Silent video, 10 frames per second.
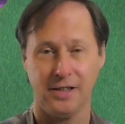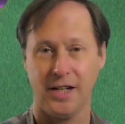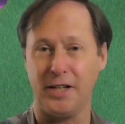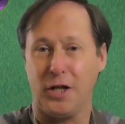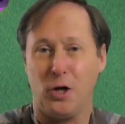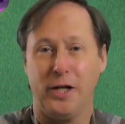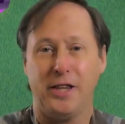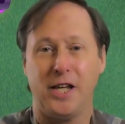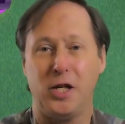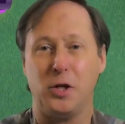and the only
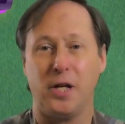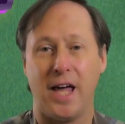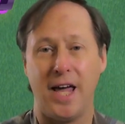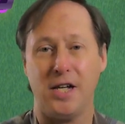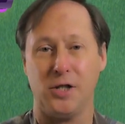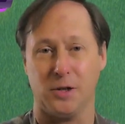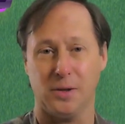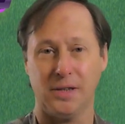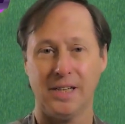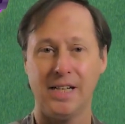thing you can
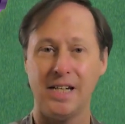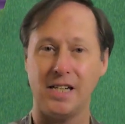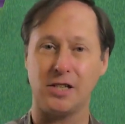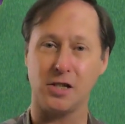do is